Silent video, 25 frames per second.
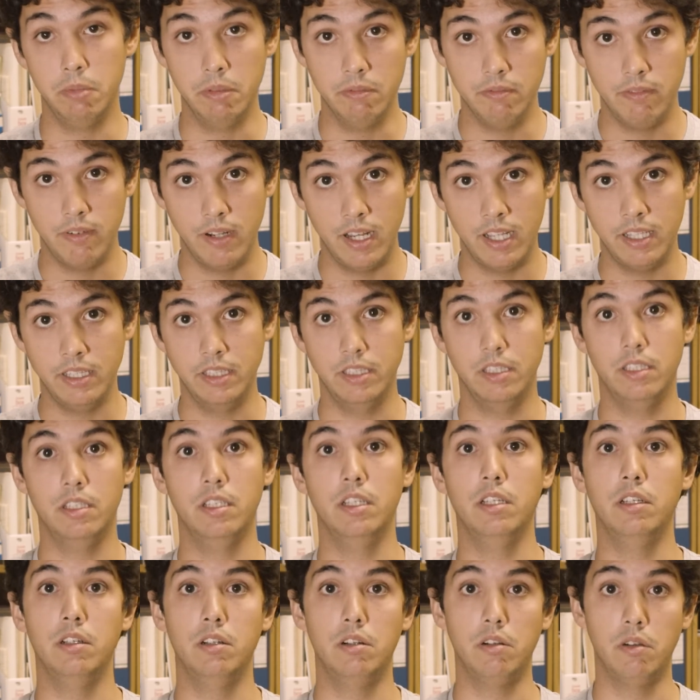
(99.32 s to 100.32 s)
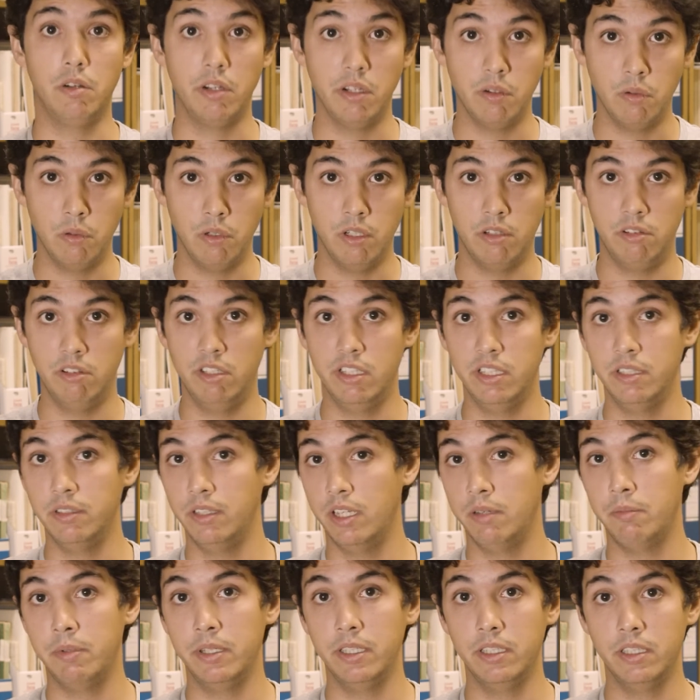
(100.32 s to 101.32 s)
flying there regularly
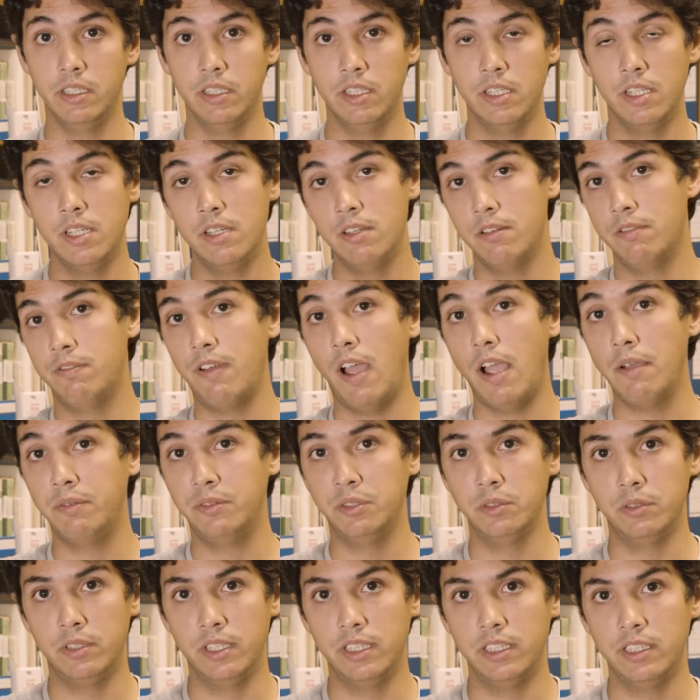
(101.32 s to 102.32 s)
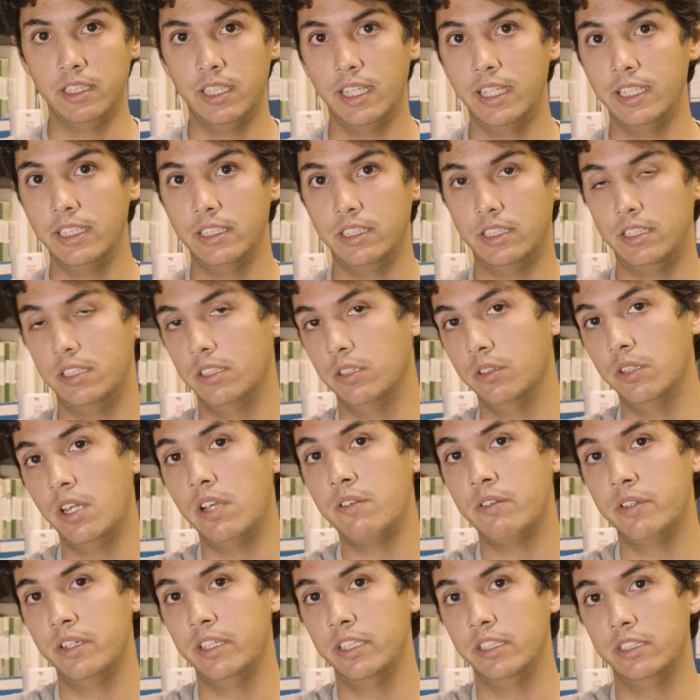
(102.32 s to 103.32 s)
every 5 to 10 days on
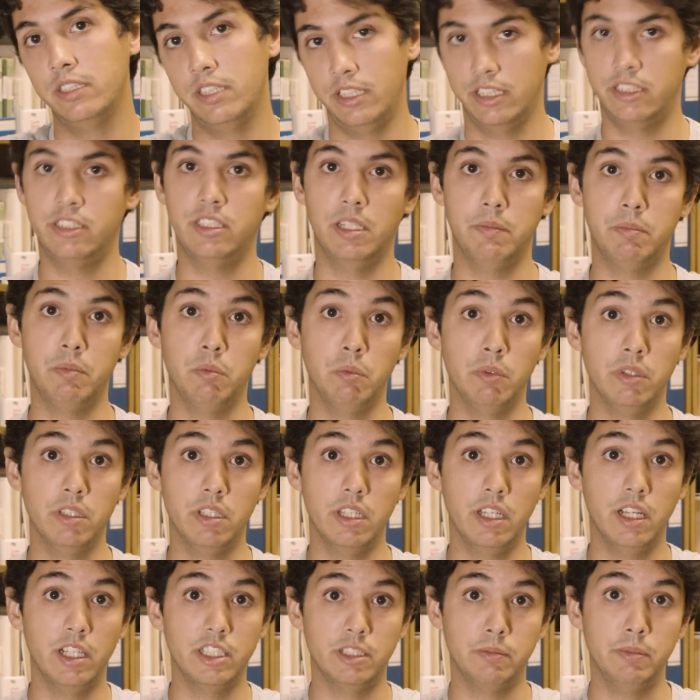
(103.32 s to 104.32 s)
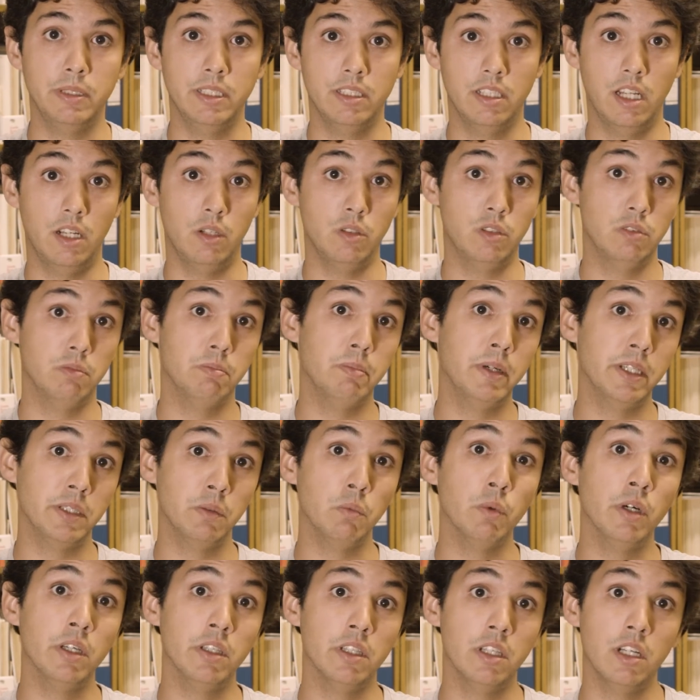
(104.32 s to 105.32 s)
average, except when there has been a lot of bad
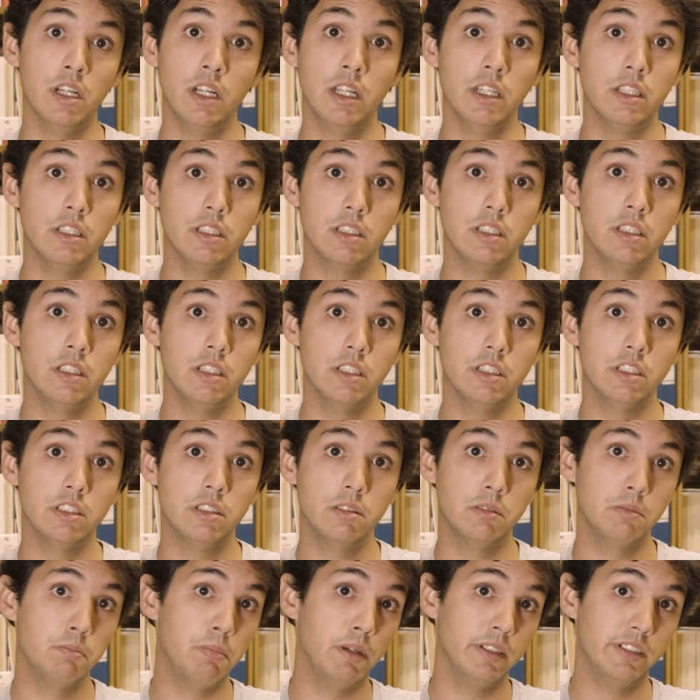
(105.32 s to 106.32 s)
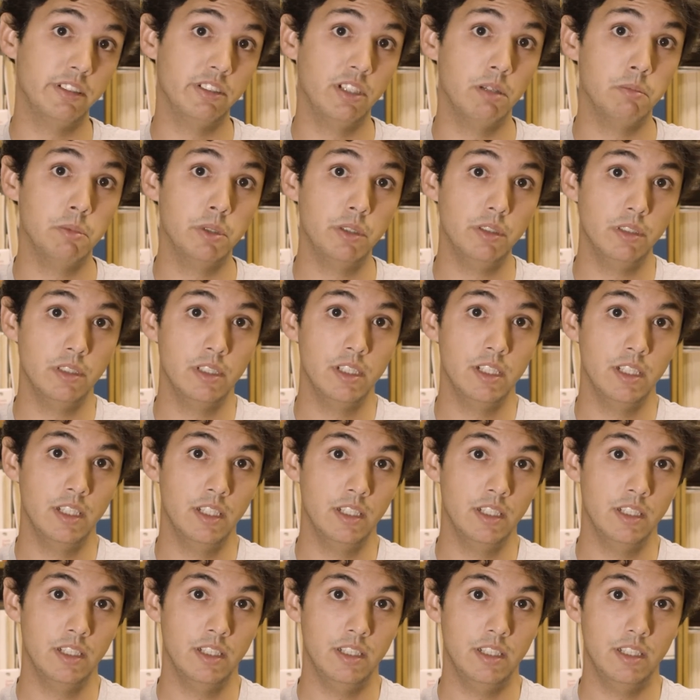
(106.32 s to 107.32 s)
weather, like in this past summer.
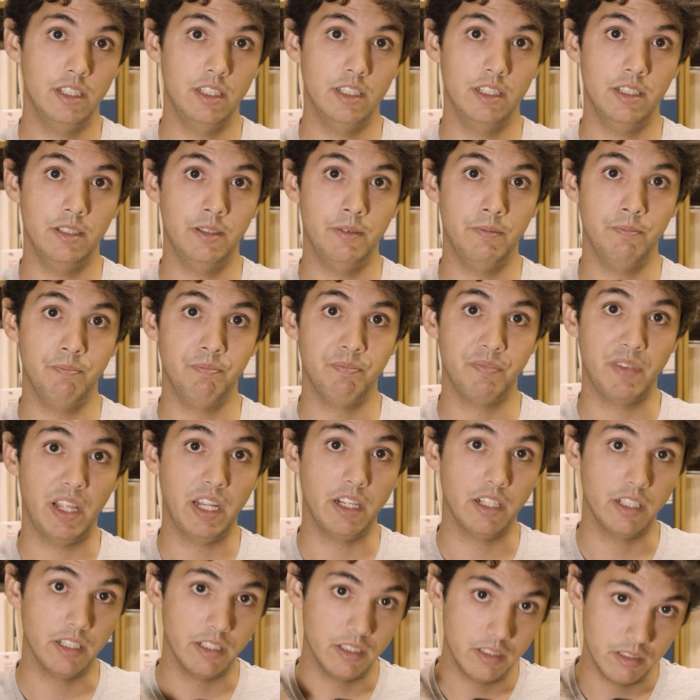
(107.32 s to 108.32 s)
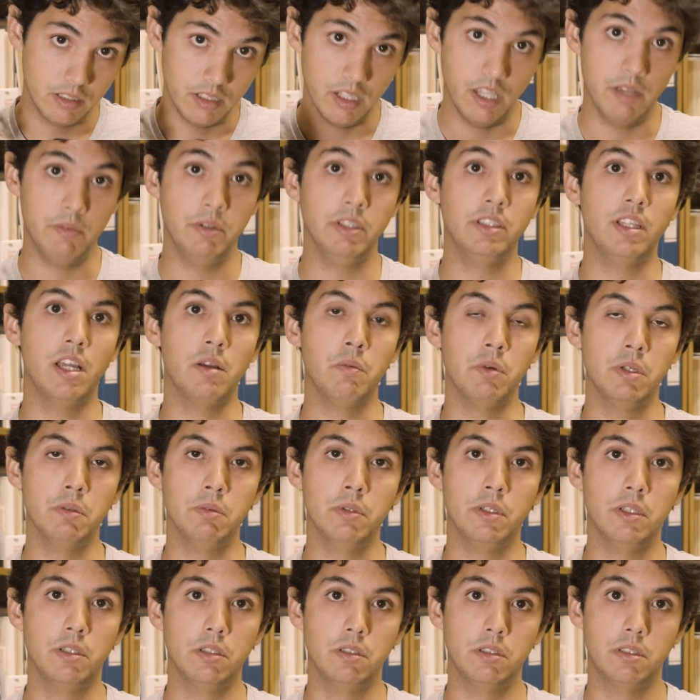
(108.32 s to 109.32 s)
And every time we
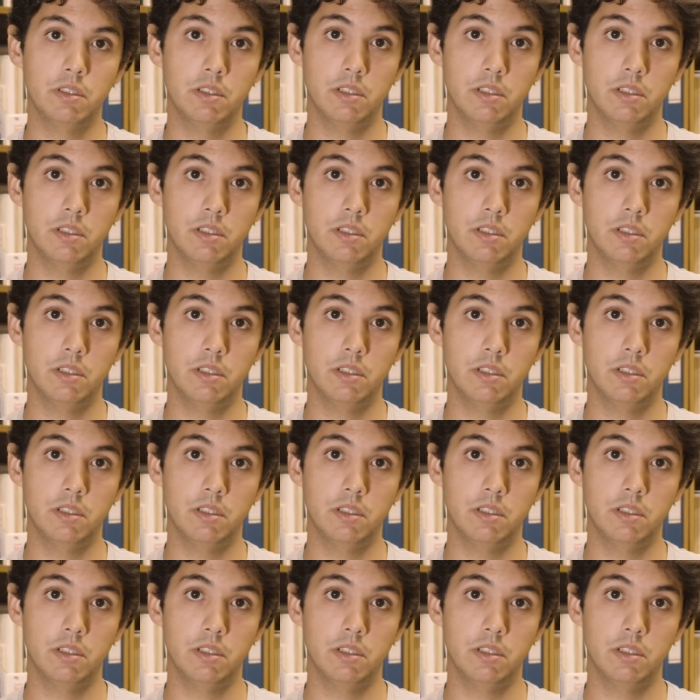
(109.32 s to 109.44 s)
were